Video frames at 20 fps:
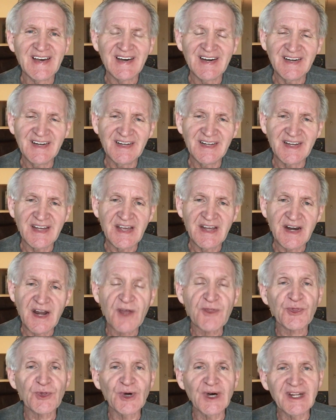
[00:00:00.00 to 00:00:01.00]
Uh, and
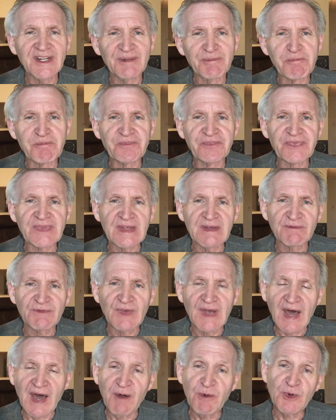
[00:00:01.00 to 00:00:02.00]
I thought
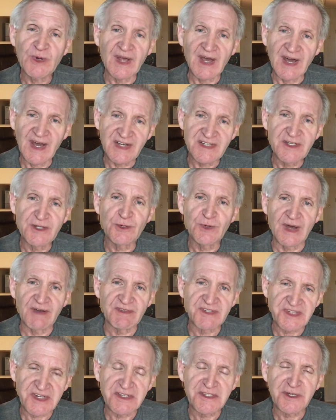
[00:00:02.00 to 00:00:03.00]
I, I do have
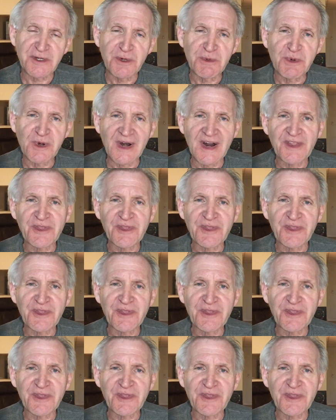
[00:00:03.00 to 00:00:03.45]
a sense of humor.